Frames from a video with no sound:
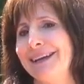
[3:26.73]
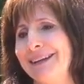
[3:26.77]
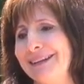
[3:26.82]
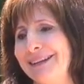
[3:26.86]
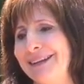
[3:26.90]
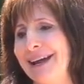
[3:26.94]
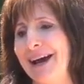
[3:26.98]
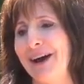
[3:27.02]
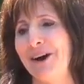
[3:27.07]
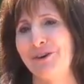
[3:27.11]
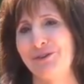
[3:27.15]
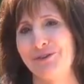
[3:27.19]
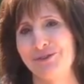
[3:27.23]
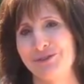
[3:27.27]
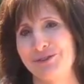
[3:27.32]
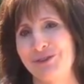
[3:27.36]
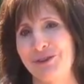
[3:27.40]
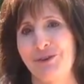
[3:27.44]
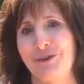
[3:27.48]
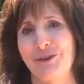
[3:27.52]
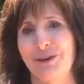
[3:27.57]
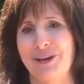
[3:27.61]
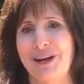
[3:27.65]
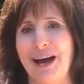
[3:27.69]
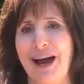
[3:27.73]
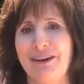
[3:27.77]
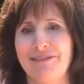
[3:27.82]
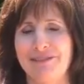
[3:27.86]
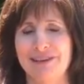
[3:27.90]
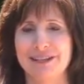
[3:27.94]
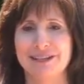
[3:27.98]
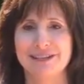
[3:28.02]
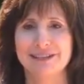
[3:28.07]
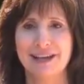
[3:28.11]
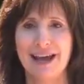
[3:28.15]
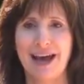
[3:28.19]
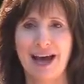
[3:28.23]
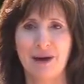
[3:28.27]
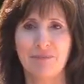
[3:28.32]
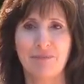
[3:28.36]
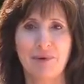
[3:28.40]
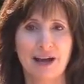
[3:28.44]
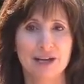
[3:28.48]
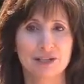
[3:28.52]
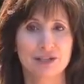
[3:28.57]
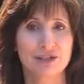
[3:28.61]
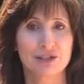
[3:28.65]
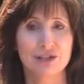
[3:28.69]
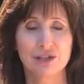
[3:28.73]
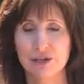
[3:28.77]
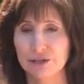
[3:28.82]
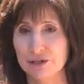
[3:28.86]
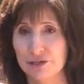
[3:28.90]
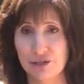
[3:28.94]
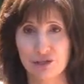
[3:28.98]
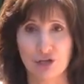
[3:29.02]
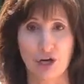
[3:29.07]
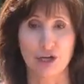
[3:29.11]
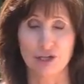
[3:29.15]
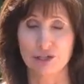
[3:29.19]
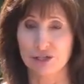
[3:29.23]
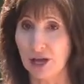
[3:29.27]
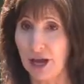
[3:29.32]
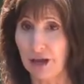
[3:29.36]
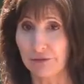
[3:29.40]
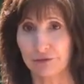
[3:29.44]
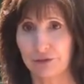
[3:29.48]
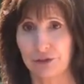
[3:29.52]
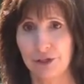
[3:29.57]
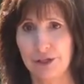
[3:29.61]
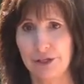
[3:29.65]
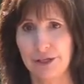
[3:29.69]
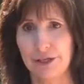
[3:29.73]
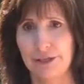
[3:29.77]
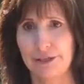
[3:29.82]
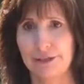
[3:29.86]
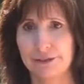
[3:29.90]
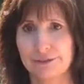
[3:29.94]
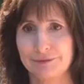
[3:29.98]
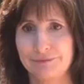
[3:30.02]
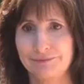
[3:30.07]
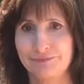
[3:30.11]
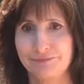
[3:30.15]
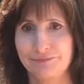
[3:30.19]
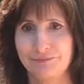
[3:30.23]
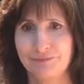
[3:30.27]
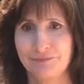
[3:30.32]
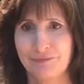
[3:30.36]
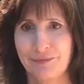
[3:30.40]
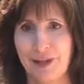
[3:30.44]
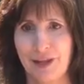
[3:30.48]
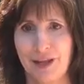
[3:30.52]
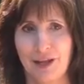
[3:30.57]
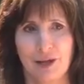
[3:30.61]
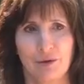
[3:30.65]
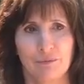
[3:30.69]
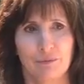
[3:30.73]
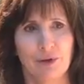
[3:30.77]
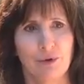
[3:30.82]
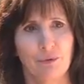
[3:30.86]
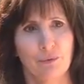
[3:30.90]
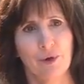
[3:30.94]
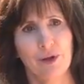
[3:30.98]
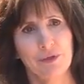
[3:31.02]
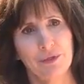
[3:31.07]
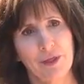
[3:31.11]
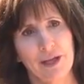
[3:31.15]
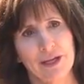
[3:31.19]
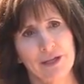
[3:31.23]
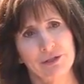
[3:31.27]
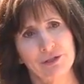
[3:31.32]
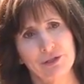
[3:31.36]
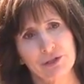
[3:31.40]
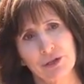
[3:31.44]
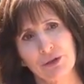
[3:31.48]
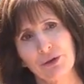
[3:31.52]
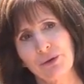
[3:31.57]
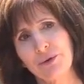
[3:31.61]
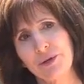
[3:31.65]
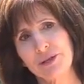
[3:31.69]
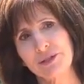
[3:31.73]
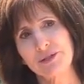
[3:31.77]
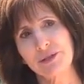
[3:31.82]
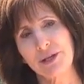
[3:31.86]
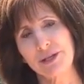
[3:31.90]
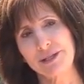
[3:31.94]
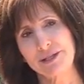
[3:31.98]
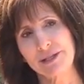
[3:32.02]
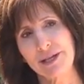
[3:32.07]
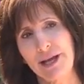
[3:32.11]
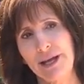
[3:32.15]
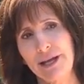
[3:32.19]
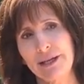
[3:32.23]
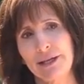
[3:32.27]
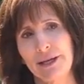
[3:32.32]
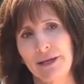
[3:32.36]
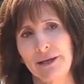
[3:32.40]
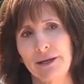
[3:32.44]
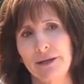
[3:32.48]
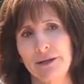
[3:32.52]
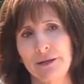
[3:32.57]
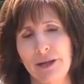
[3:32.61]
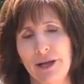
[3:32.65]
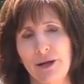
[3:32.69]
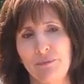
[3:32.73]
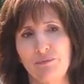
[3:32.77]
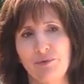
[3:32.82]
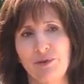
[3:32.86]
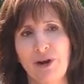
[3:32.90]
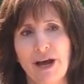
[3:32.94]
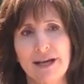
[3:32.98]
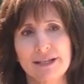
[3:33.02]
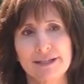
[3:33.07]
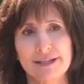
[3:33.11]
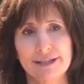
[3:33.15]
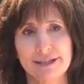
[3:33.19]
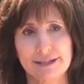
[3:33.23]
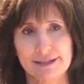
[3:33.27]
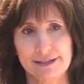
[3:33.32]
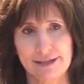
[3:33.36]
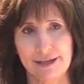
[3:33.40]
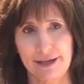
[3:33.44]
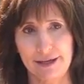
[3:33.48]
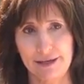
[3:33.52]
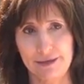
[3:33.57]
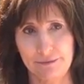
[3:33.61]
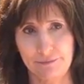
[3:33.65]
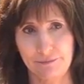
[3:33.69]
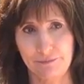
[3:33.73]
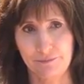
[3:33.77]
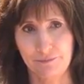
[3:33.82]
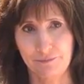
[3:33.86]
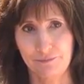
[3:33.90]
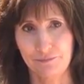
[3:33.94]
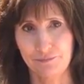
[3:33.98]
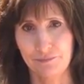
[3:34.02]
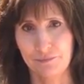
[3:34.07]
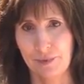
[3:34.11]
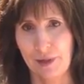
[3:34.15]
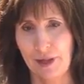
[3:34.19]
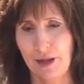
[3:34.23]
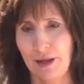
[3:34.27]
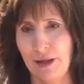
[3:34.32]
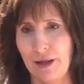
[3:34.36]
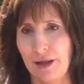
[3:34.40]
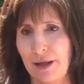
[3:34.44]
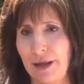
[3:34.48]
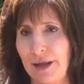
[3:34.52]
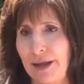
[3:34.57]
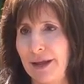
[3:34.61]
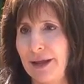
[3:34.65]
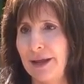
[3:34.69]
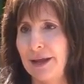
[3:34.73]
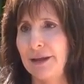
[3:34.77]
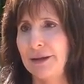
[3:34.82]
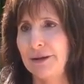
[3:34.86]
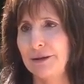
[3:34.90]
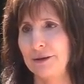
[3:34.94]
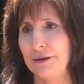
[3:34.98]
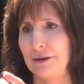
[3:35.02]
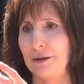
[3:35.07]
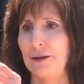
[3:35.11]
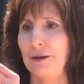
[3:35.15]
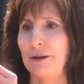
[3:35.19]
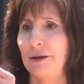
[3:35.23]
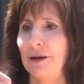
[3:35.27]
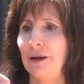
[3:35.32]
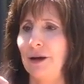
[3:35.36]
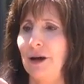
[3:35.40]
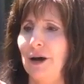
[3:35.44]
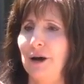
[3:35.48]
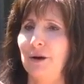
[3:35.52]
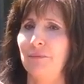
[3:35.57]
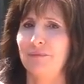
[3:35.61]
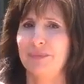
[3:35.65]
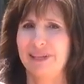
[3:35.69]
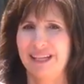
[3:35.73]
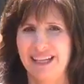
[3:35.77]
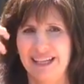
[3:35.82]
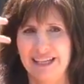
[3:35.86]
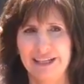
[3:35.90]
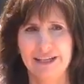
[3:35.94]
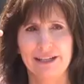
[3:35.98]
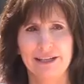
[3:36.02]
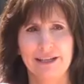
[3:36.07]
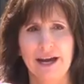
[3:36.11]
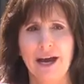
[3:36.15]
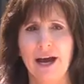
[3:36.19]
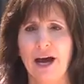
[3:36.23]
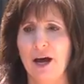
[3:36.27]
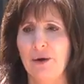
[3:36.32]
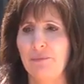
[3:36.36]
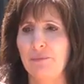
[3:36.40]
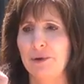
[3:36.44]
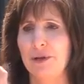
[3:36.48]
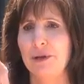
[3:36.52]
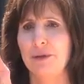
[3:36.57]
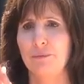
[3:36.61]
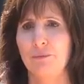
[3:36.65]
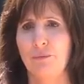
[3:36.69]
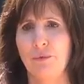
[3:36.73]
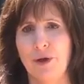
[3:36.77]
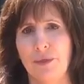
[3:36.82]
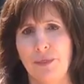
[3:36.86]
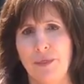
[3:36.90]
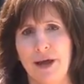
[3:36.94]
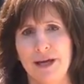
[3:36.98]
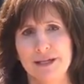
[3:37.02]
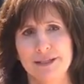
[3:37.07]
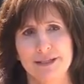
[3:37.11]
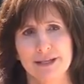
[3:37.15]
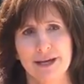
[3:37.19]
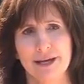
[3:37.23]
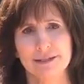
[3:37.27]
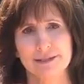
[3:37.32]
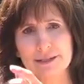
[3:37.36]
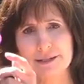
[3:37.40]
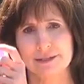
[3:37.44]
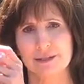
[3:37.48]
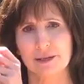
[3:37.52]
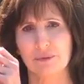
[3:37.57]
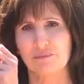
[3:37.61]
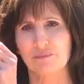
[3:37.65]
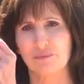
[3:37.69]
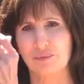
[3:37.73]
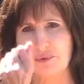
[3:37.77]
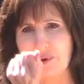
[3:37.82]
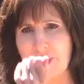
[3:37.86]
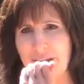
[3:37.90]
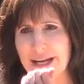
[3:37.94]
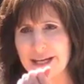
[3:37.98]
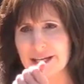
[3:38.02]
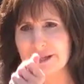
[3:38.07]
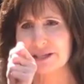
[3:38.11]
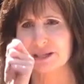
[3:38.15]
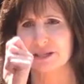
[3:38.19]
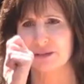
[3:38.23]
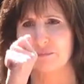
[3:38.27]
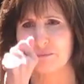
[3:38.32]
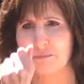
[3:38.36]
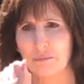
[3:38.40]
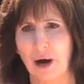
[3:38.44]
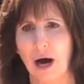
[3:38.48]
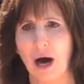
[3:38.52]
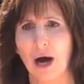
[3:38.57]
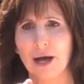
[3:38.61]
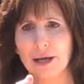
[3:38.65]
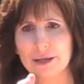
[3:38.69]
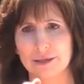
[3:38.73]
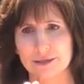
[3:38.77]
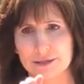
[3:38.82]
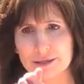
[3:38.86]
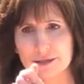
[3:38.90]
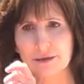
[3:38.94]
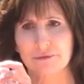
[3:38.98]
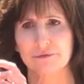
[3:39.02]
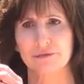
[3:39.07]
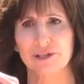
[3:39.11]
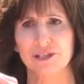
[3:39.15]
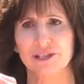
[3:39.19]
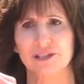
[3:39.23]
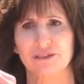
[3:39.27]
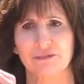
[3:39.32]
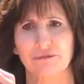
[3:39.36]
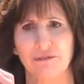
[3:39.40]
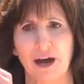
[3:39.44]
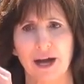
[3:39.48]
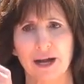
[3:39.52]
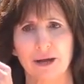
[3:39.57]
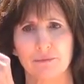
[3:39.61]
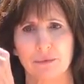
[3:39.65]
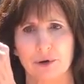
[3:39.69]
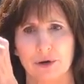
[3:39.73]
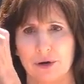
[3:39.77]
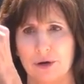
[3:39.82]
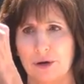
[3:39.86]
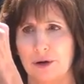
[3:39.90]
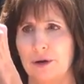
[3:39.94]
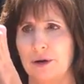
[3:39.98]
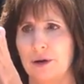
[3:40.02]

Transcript: Now, so agave sap, actually it starts off good. But what they do is they take it and they process it and heat it up. And what that does is it breaks the bonds of these fibers.